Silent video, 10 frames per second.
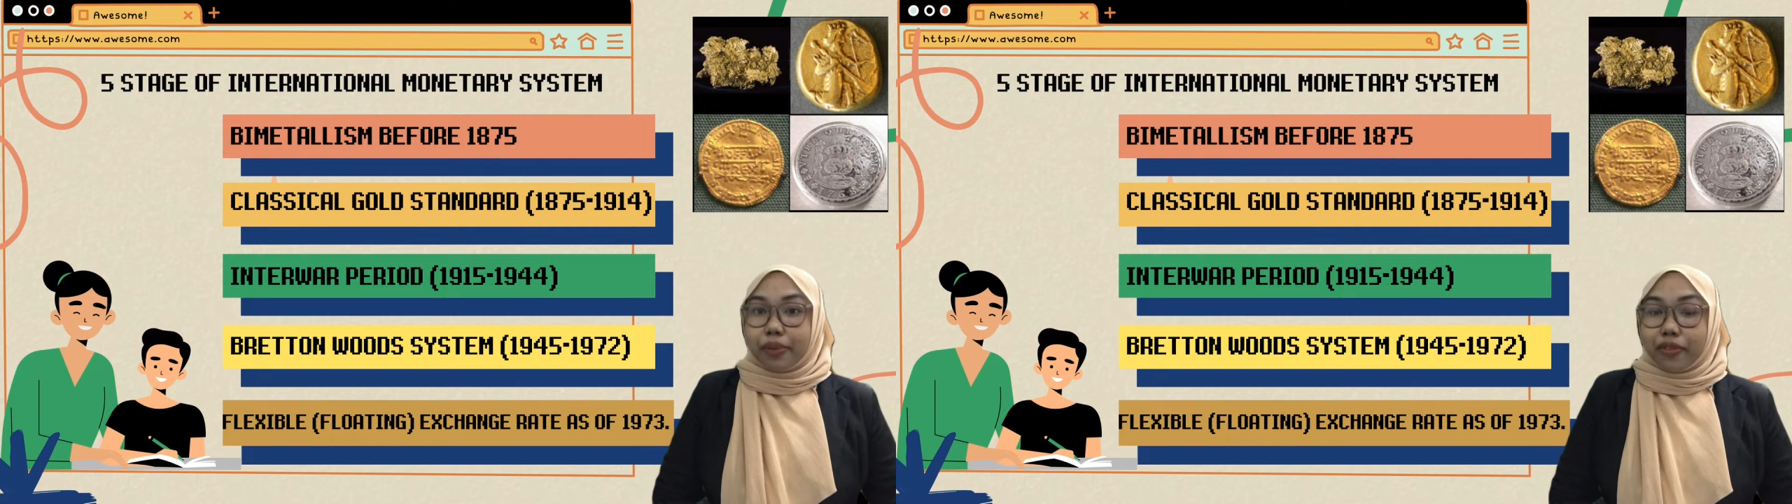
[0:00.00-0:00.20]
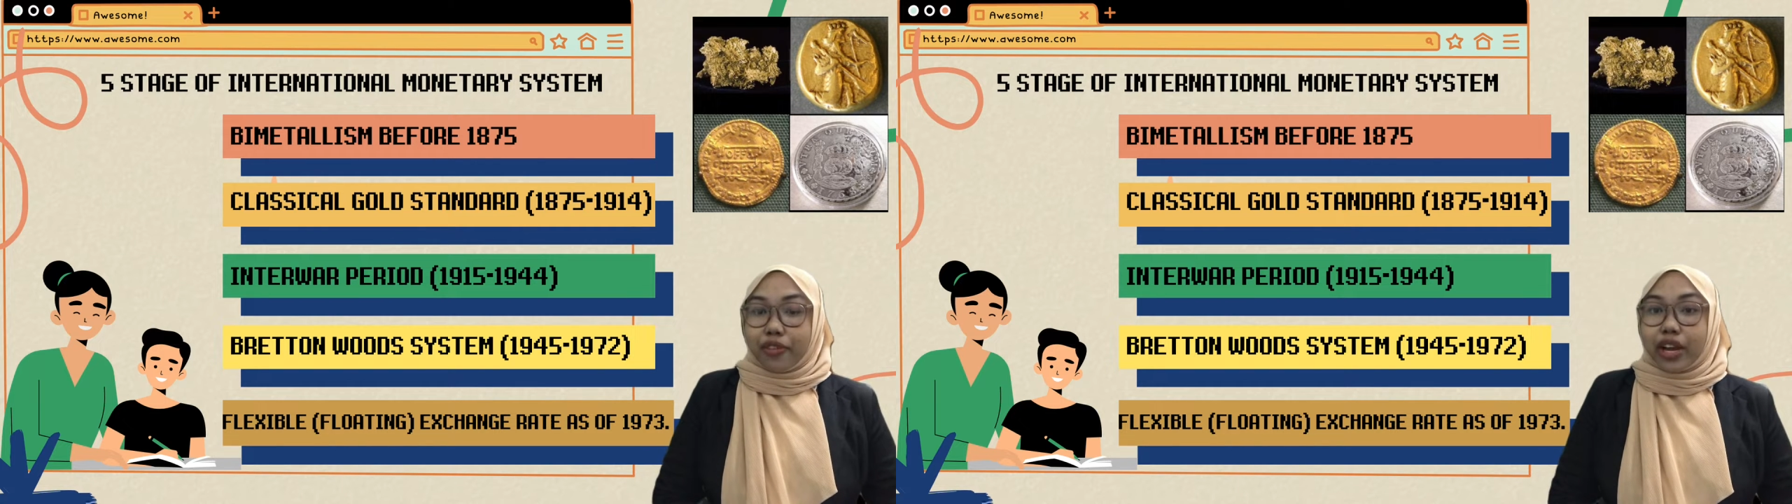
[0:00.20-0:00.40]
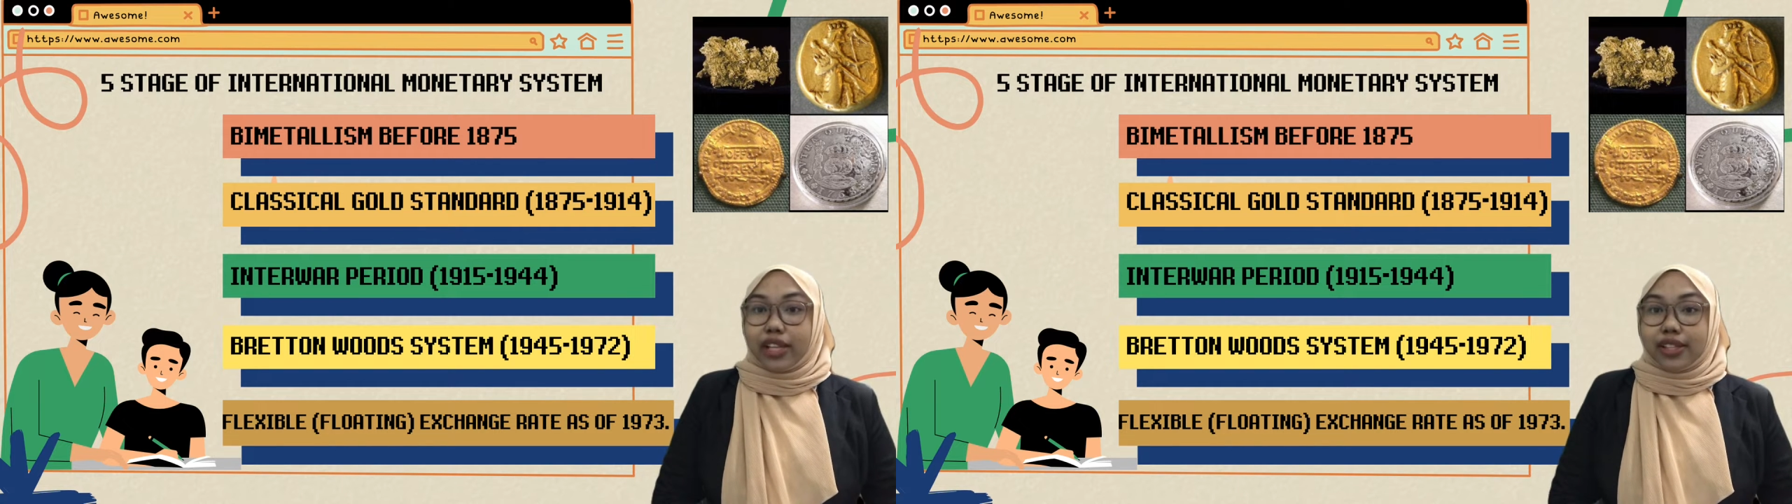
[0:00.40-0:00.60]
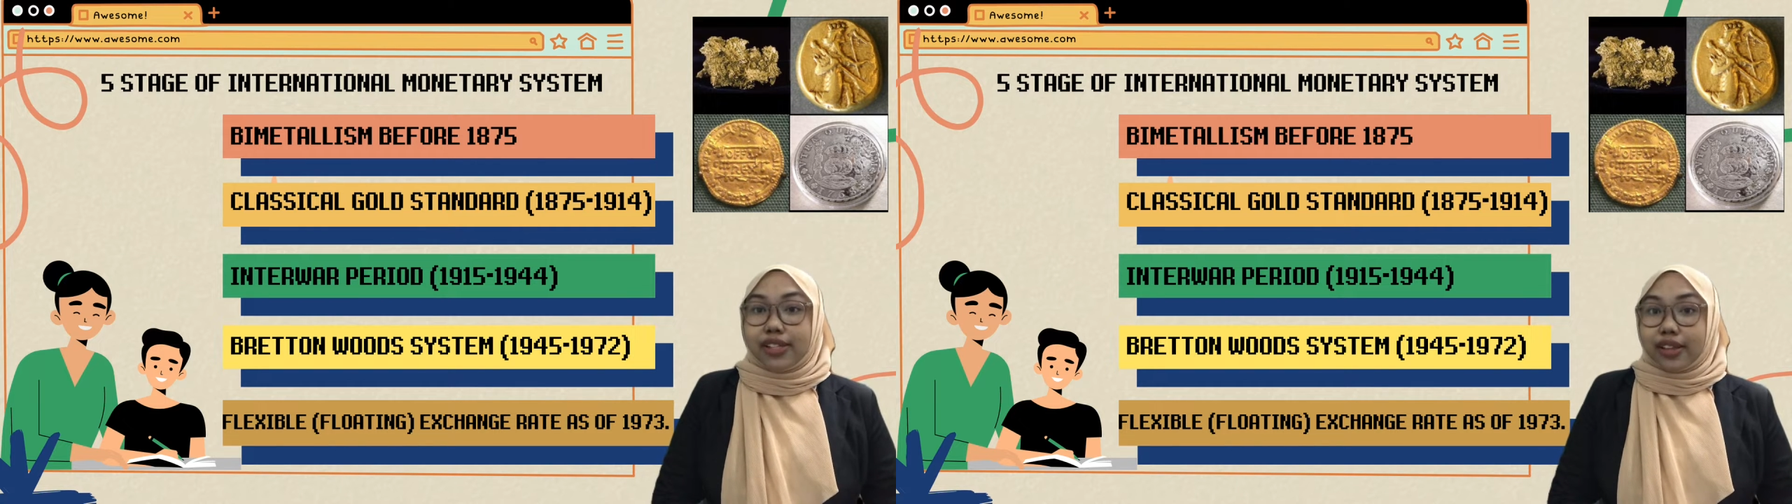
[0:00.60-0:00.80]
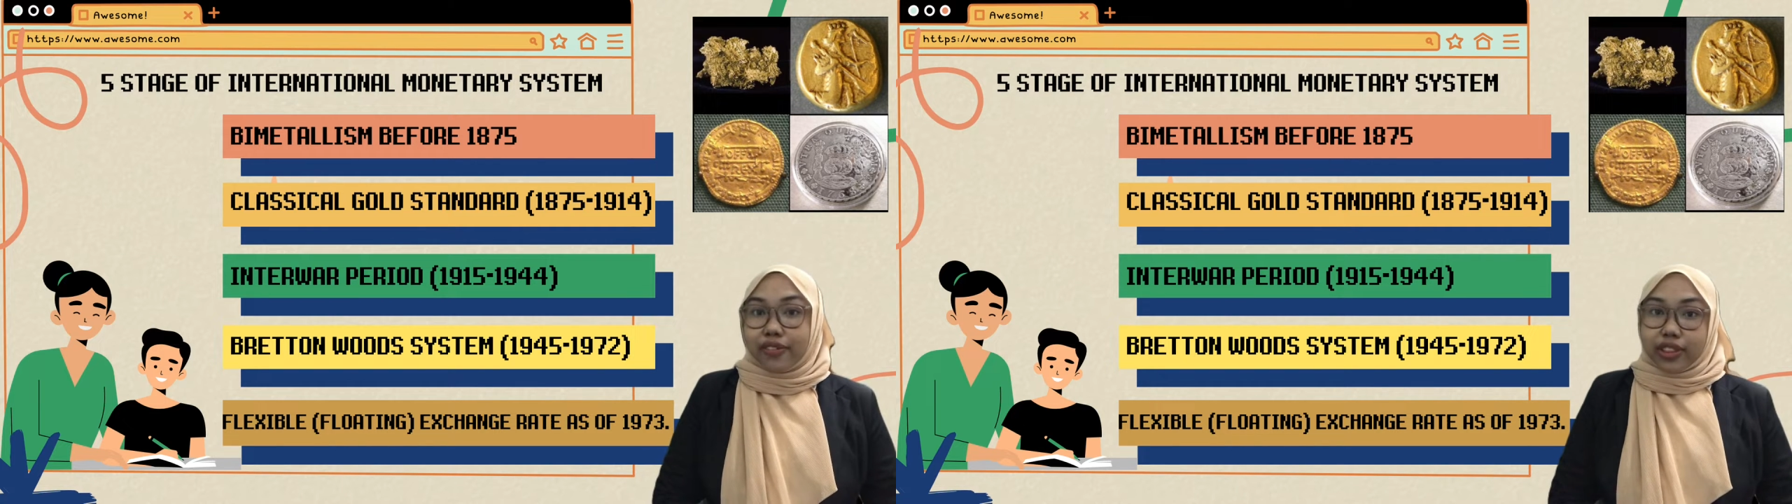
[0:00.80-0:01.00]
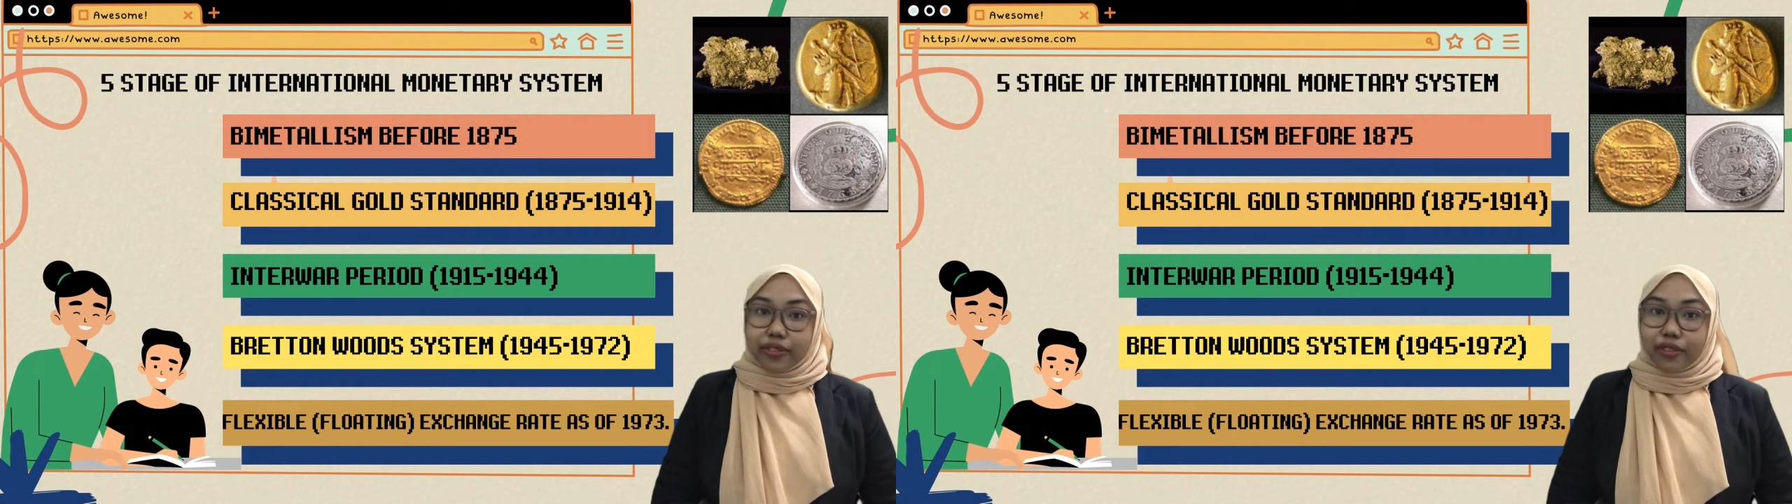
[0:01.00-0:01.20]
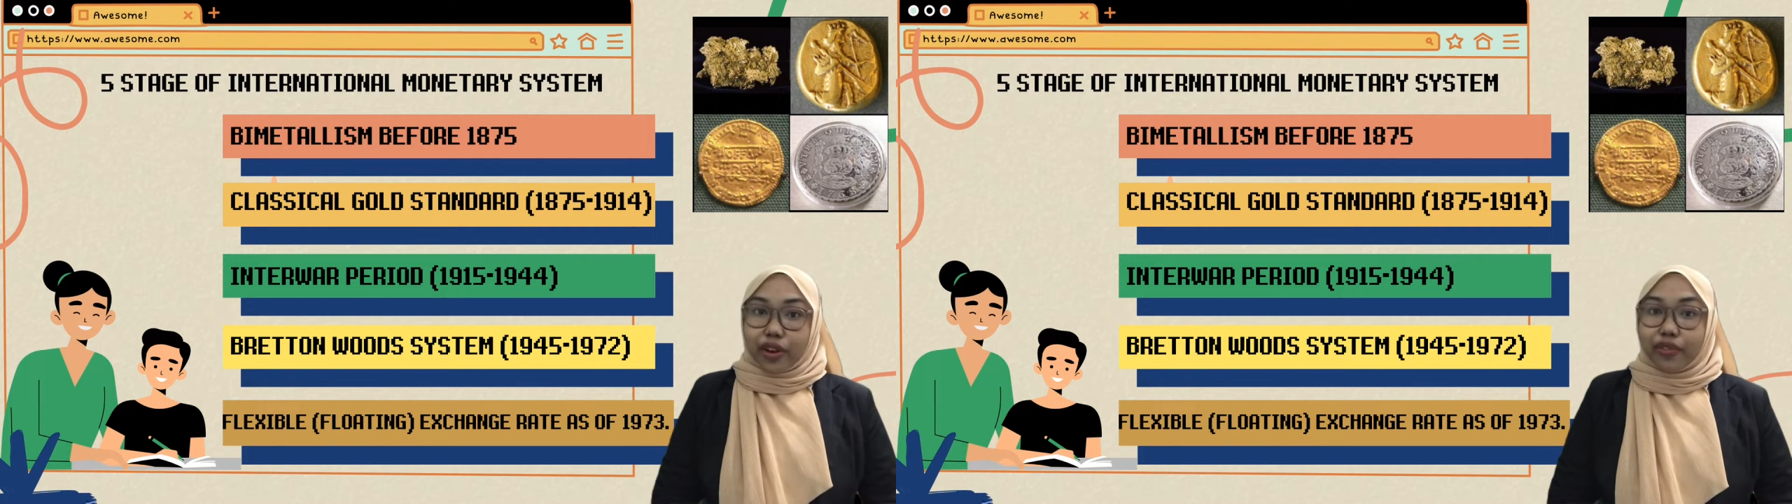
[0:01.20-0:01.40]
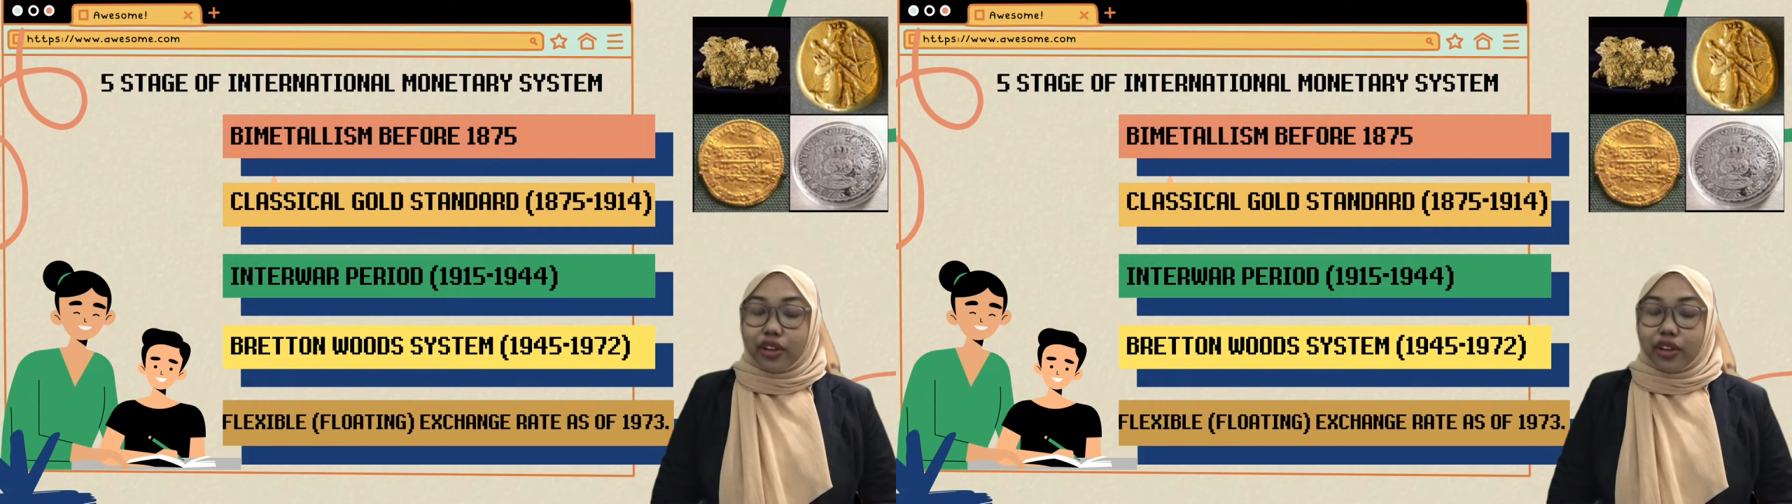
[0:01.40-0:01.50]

before 1875,